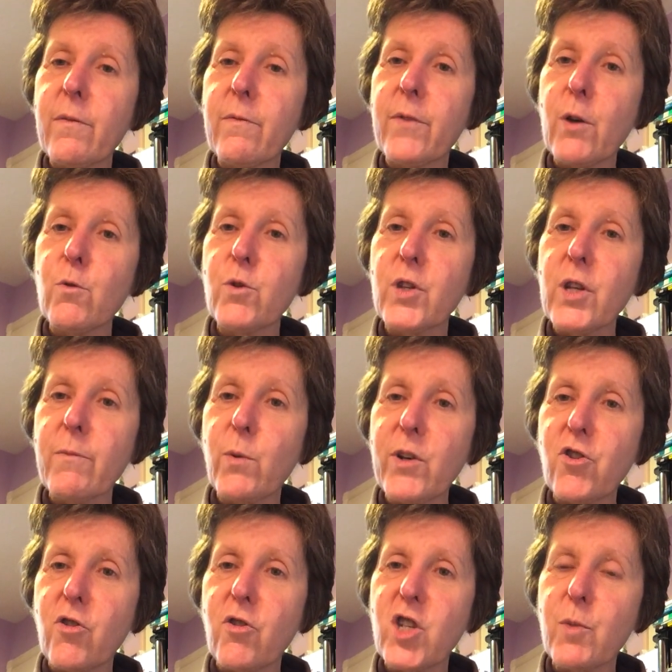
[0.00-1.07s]
those
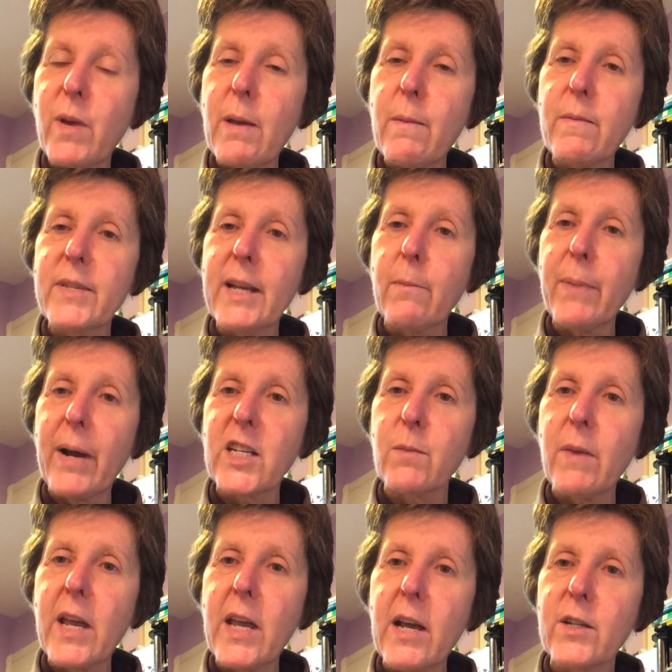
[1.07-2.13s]
questions to be sent back to
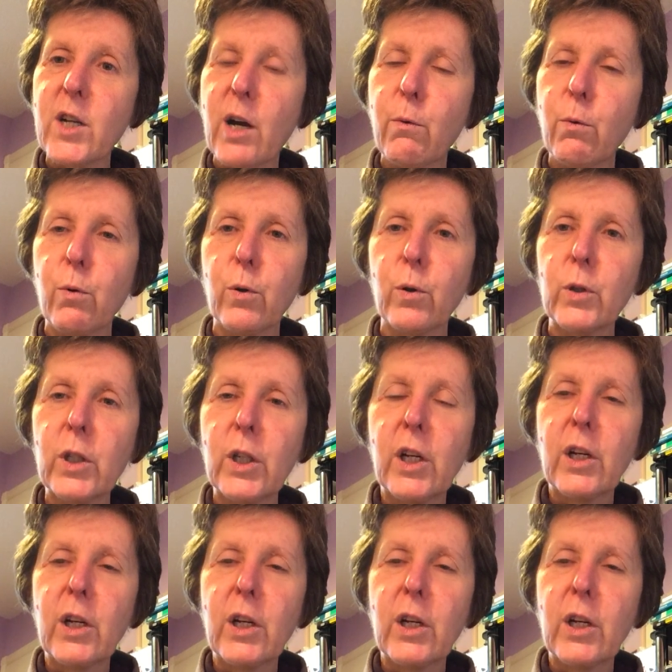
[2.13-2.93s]
me, and I will